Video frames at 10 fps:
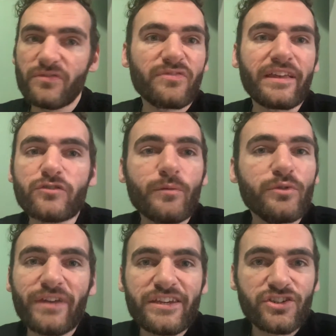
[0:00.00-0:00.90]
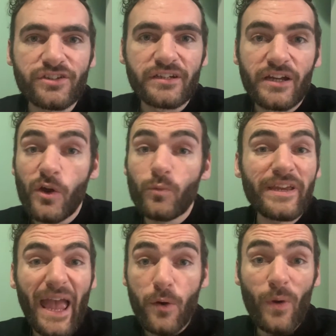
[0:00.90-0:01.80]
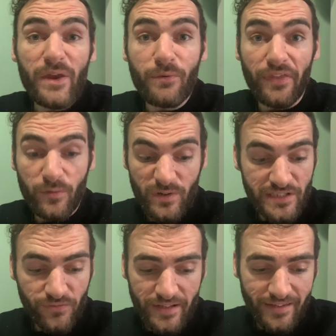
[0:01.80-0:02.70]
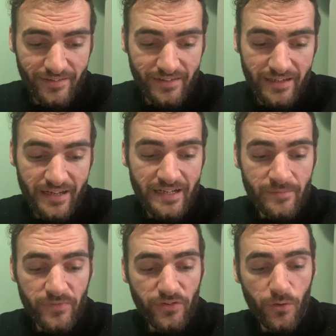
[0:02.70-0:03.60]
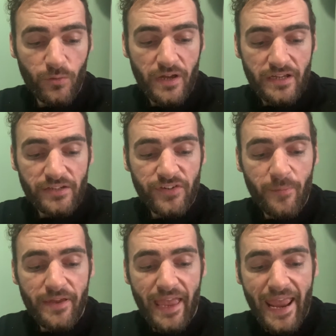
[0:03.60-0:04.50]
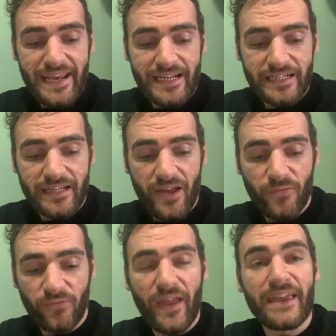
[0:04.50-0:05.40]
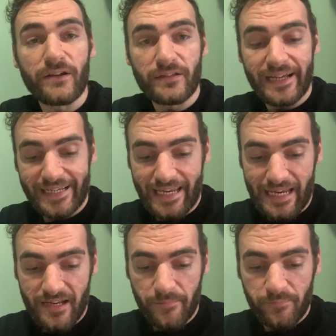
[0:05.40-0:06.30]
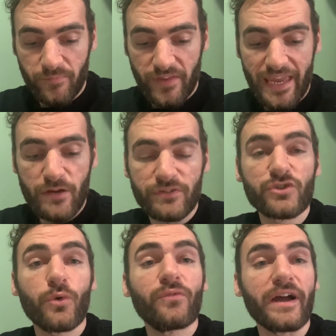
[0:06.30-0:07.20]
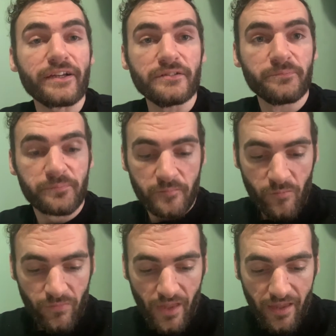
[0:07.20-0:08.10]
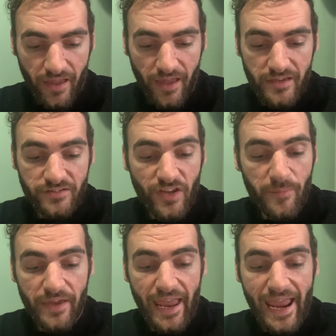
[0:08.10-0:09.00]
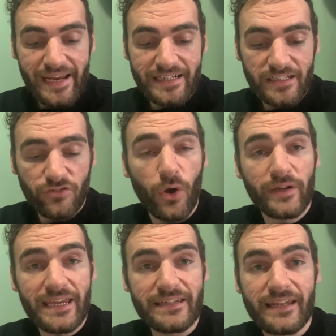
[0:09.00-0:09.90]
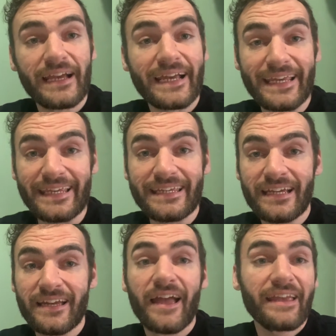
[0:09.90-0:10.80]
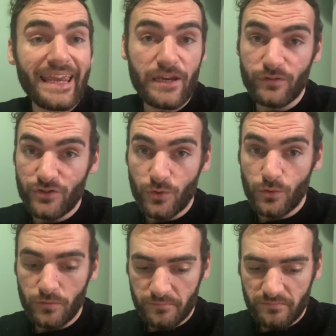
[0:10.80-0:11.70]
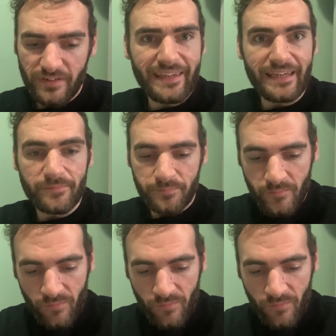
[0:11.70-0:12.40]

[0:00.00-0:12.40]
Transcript: there's no mutation. We get away with it, which is fantastic. So, dyma eich ffeil chi. Here is your file. Dyma eich tocyn chi. Here is your ticket.